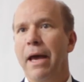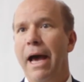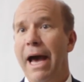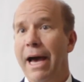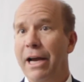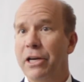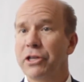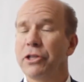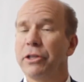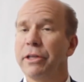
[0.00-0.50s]

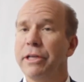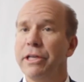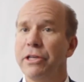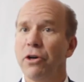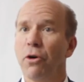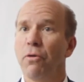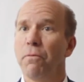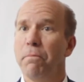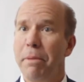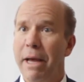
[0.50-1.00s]
actually
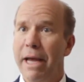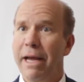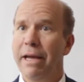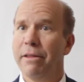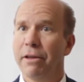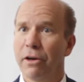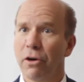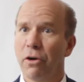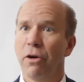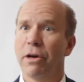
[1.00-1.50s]
don't pay
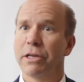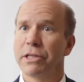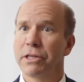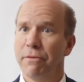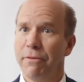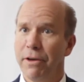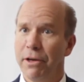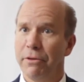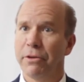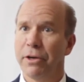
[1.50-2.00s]
the cost
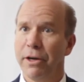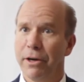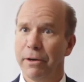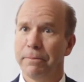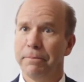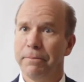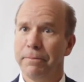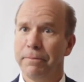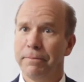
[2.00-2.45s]
of healthcare.